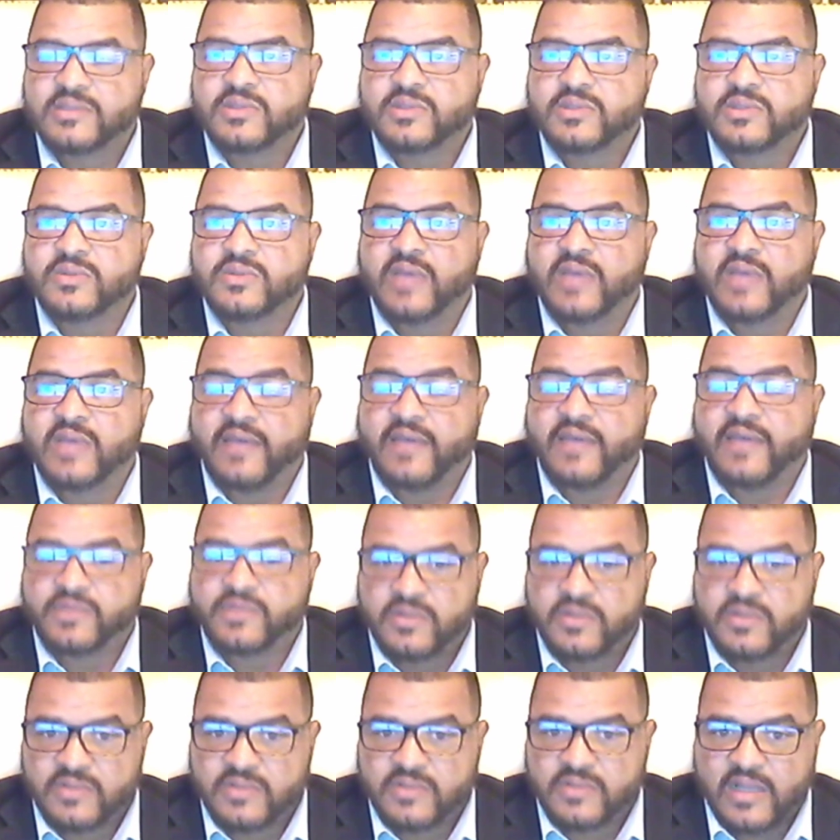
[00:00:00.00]
to have
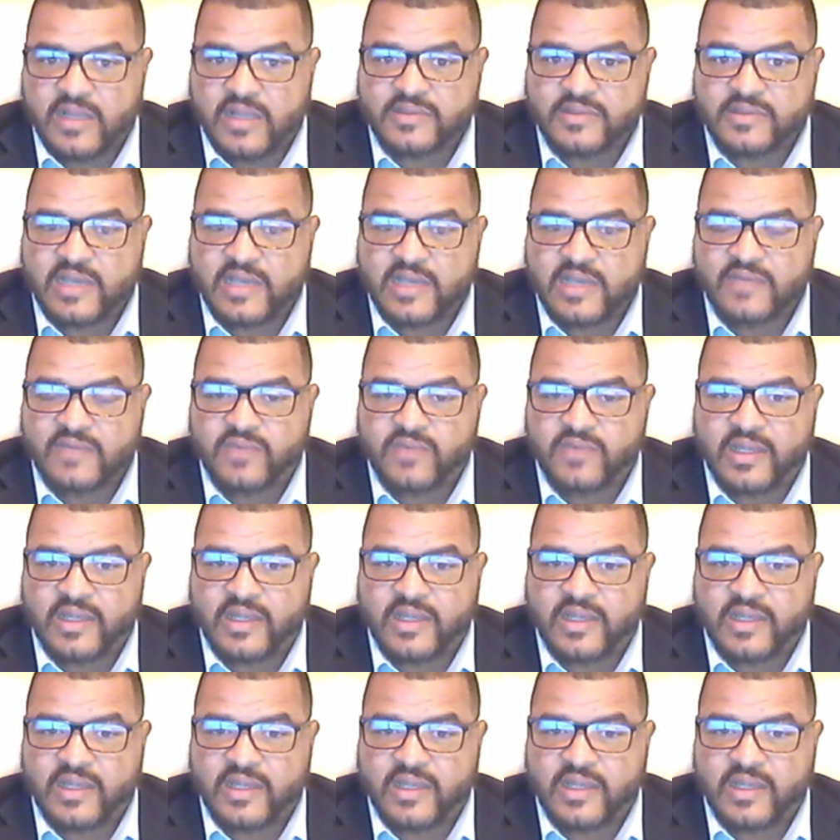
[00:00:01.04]
children outside of